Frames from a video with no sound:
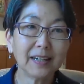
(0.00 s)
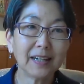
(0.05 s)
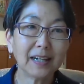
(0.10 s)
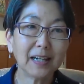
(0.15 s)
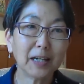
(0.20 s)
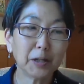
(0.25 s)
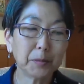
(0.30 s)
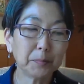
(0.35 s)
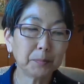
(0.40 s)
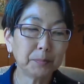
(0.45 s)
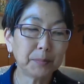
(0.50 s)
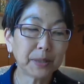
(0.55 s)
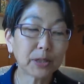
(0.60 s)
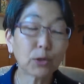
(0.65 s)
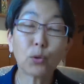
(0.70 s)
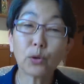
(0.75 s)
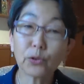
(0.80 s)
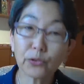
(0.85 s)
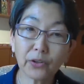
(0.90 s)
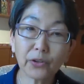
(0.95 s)
Um, but
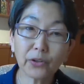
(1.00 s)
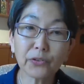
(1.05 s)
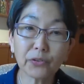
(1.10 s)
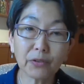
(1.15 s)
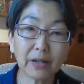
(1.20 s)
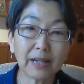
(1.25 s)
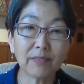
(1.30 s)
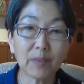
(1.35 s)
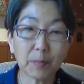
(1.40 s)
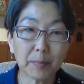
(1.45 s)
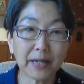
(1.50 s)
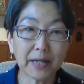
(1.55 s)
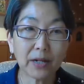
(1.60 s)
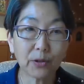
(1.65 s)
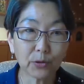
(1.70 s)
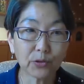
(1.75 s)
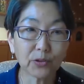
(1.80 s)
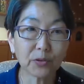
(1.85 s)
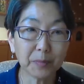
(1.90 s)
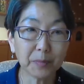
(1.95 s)
courts also have the
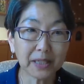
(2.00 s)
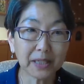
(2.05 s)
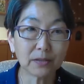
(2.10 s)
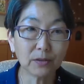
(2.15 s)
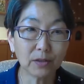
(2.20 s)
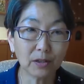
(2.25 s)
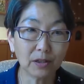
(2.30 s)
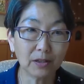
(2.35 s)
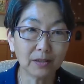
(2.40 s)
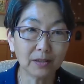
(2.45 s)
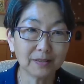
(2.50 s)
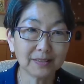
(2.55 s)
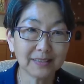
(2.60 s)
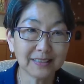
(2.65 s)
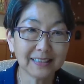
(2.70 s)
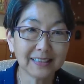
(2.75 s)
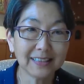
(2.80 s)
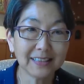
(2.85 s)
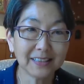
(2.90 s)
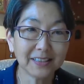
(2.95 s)
power to make law.
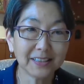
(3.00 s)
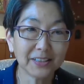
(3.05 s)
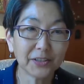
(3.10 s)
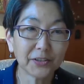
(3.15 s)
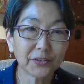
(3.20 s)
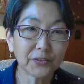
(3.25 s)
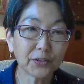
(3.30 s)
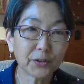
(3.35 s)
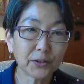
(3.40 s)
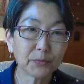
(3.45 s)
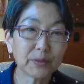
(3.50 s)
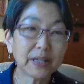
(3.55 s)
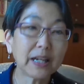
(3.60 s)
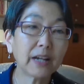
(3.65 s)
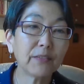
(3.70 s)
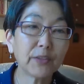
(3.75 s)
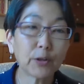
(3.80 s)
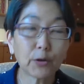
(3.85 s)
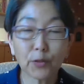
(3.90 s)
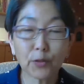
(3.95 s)
So, they
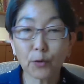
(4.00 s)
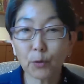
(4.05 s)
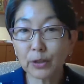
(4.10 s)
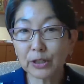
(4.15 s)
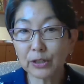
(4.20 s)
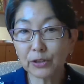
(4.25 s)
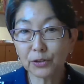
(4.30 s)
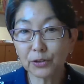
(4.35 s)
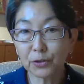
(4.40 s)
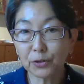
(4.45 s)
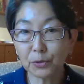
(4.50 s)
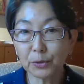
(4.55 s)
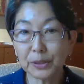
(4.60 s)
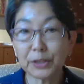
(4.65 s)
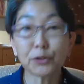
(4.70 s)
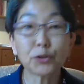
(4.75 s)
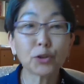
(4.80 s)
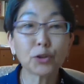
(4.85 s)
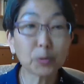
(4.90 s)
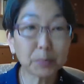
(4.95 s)
have the authority to
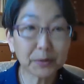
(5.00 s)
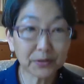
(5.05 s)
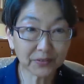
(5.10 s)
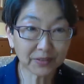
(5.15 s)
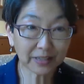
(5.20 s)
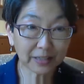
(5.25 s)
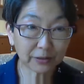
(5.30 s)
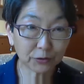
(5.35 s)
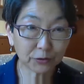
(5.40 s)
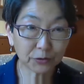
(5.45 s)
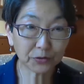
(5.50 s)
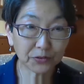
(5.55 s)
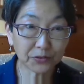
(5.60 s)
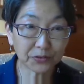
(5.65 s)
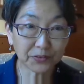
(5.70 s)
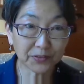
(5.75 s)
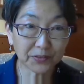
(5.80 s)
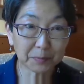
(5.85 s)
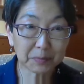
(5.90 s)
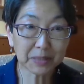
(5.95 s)
interpret statutes in
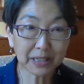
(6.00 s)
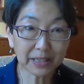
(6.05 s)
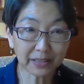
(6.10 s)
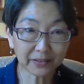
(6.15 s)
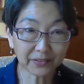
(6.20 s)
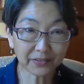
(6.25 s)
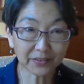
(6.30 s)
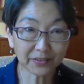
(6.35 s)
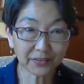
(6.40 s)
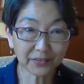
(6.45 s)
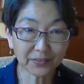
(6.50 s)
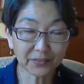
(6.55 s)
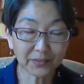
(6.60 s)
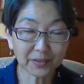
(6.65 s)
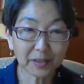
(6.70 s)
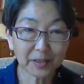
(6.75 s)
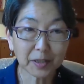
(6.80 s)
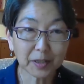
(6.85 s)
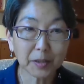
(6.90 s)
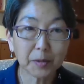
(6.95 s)
some cases
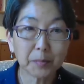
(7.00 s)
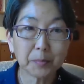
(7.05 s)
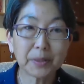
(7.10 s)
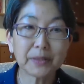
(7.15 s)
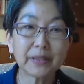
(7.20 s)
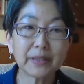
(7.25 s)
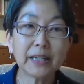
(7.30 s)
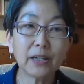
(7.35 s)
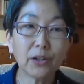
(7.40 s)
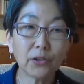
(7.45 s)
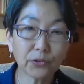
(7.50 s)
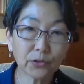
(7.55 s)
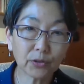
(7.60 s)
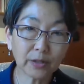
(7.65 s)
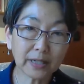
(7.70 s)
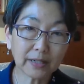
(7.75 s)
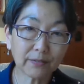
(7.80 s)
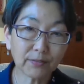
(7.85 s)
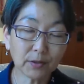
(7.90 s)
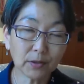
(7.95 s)
but they also
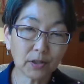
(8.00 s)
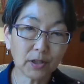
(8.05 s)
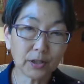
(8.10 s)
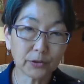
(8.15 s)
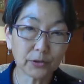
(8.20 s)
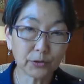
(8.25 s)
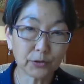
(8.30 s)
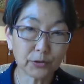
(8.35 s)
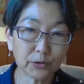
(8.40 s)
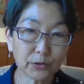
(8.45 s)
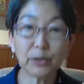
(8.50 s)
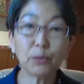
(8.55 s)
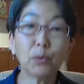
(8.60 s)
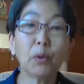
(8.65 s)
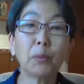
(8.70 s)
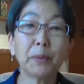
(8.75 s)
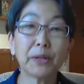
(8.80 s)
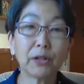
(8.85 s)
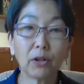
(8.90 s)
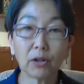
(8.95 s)
have the law to create what
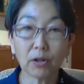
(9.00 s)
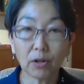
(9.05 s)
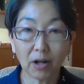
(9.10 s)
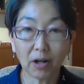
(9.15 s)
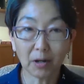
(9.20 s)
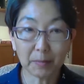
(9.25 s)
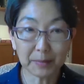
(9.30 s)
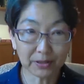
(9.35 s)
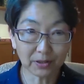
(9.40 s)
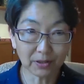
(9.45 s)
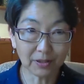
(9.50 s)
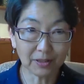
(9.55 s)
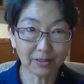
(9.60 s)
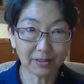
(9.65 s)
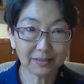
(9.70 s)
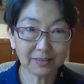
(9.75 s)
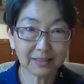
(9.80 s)
we call common law.